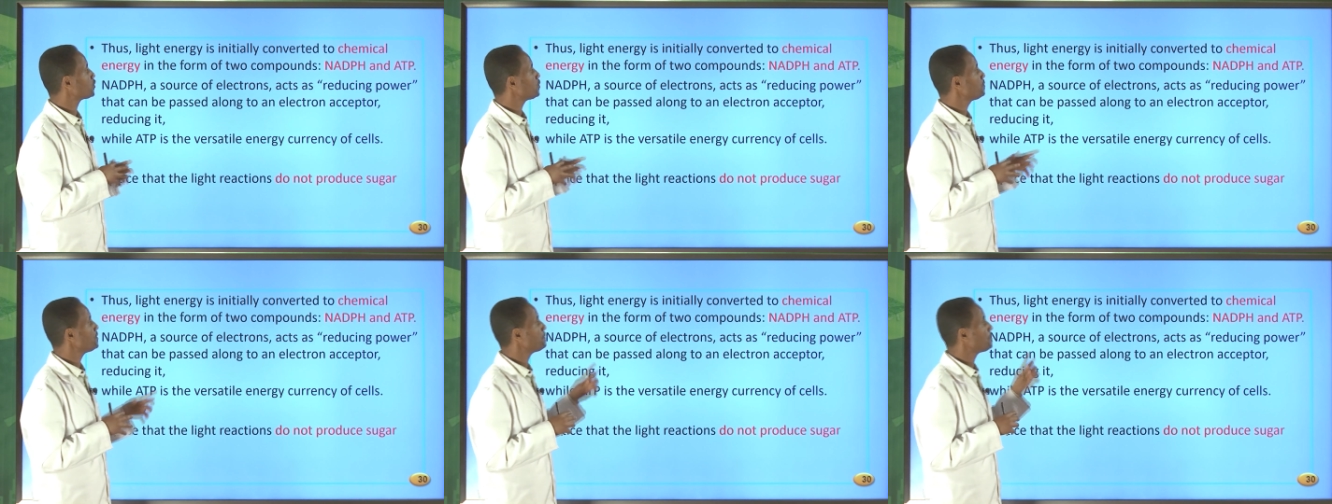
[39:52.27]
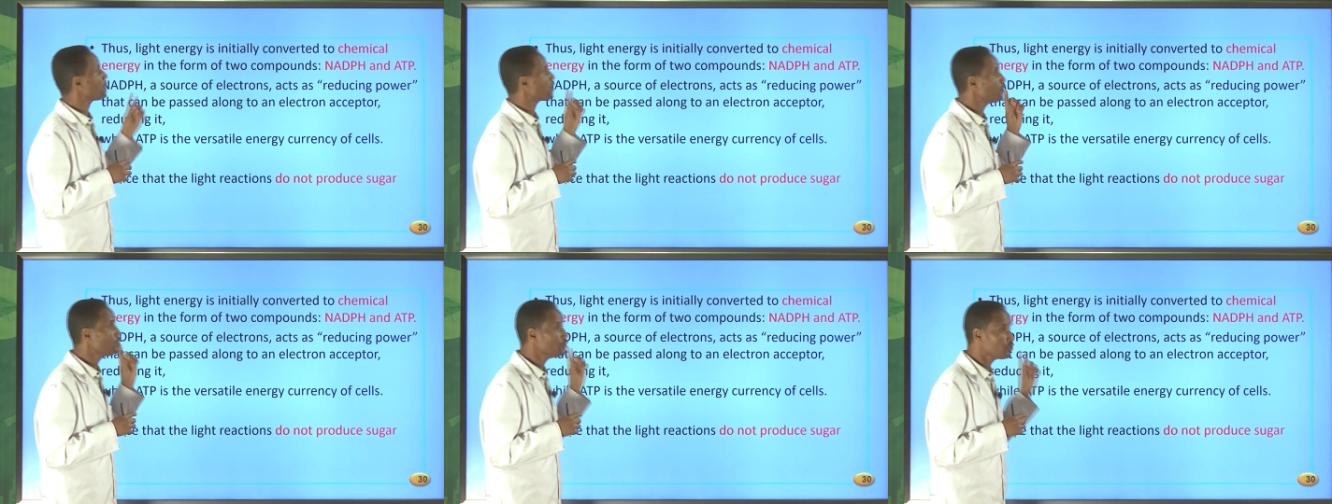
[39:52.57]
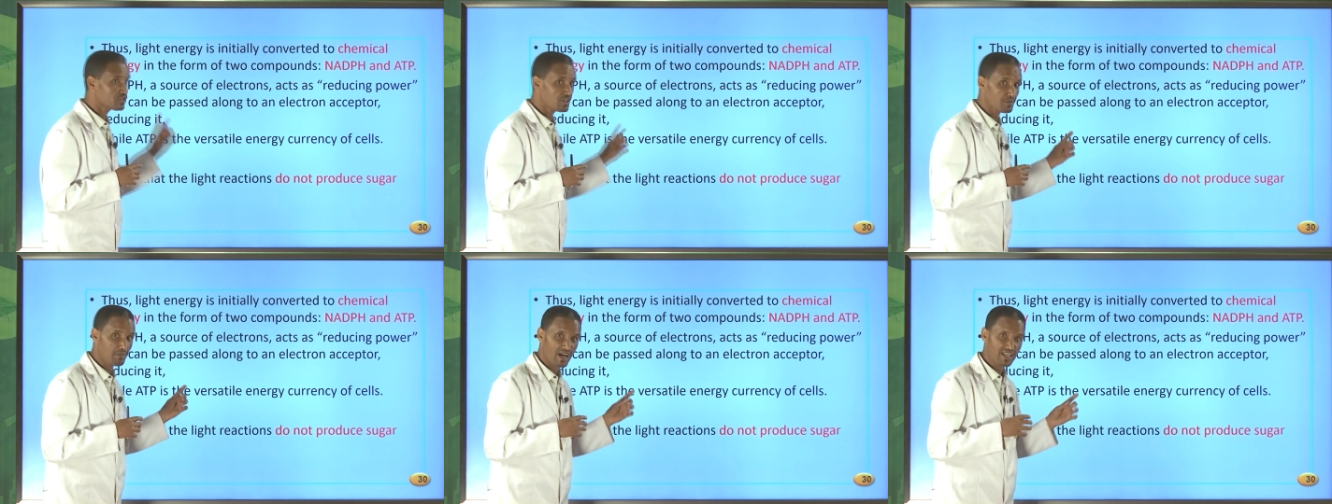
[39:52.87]
to be
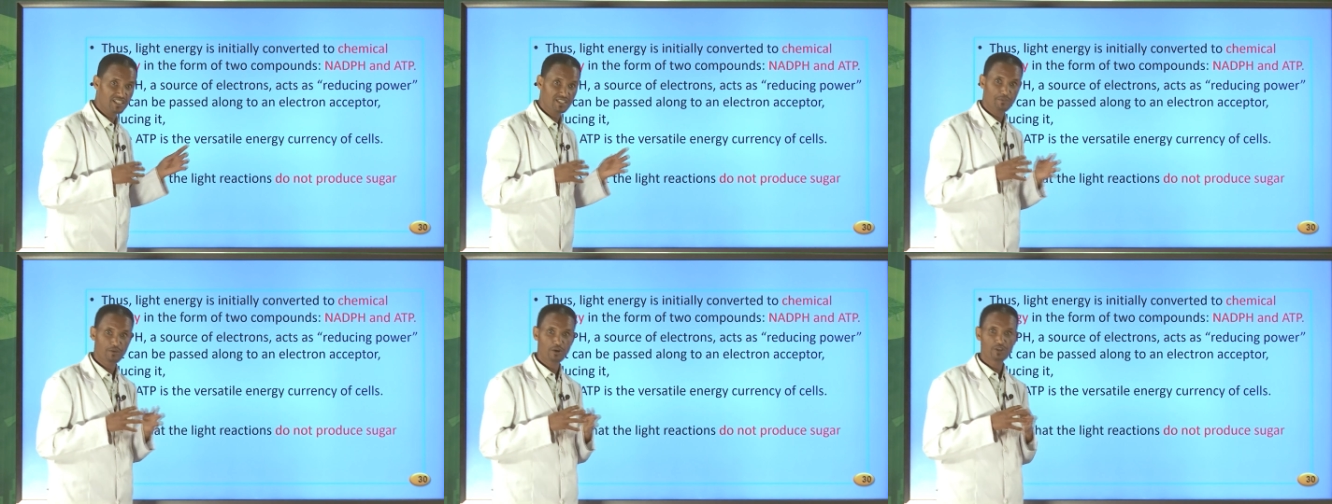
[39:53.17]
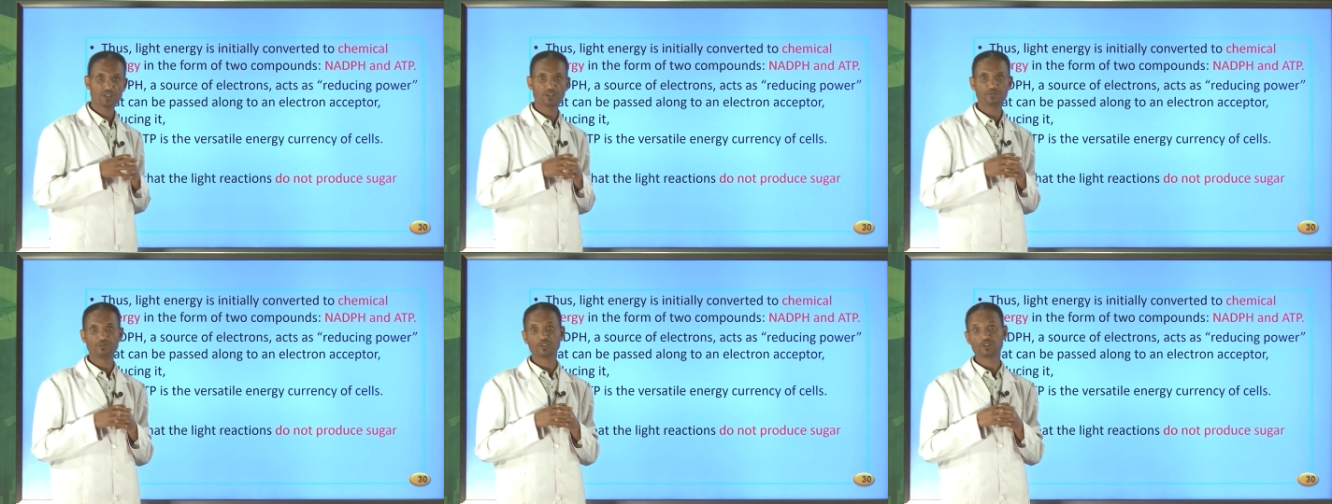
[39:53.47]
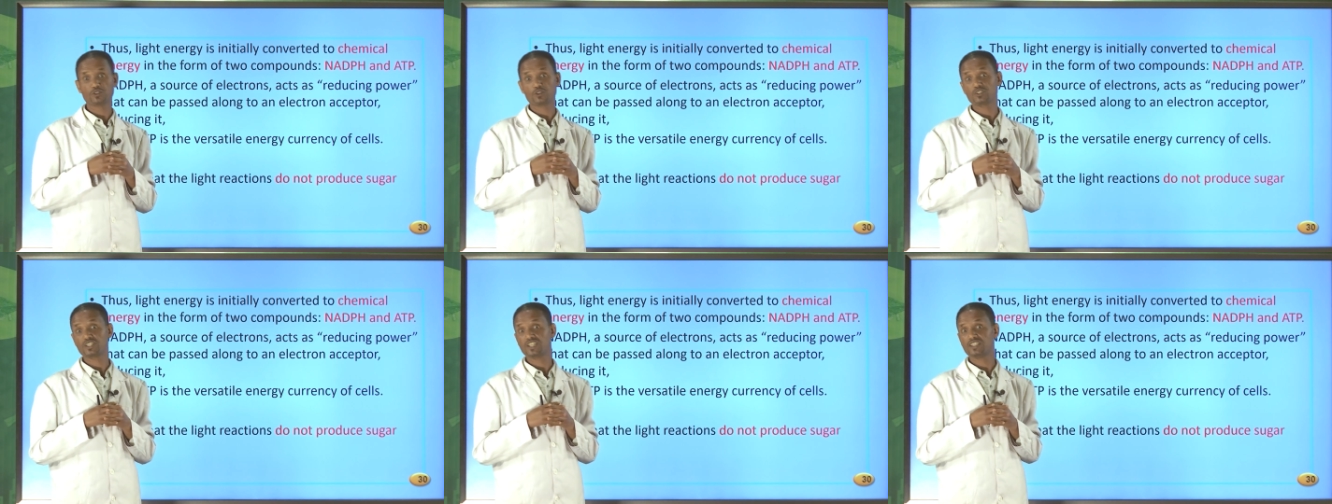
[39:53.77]
produced by the process of
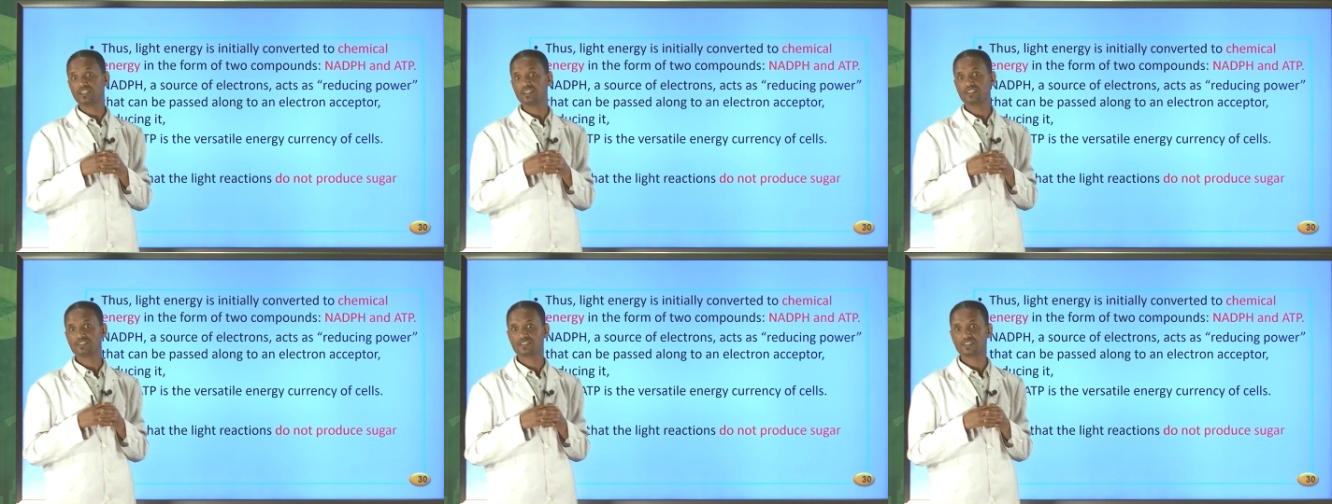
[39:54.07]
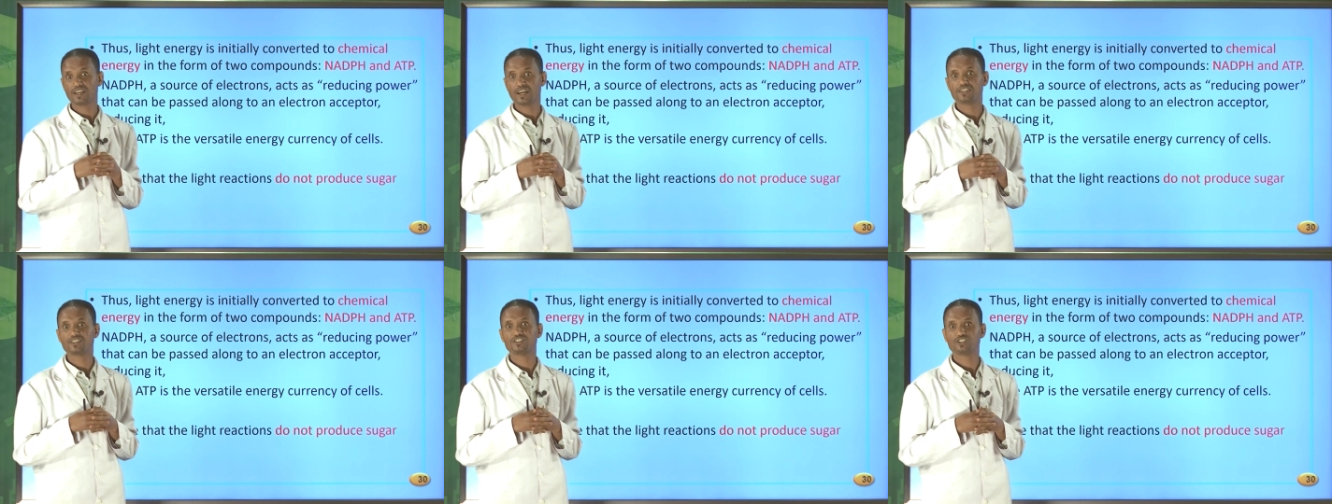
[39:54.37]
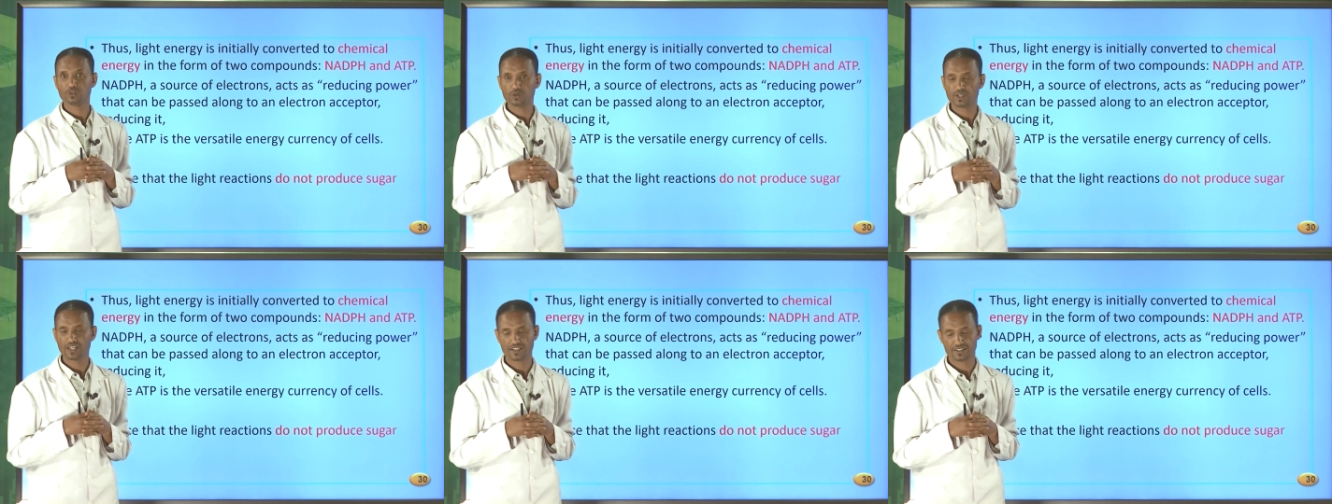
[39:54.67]
photosynthesis is
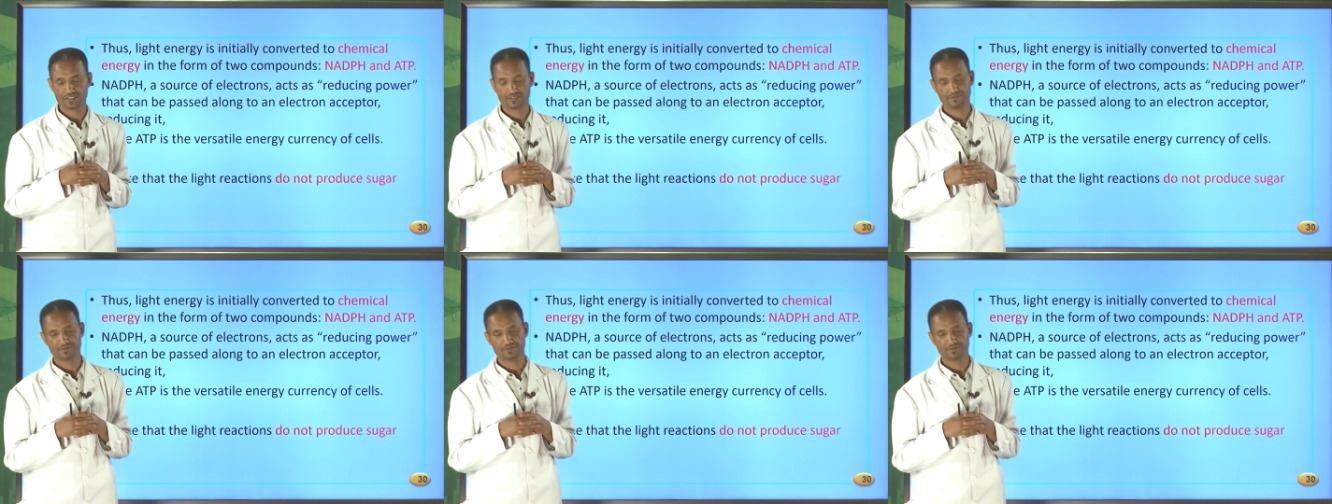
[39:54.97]
sugar.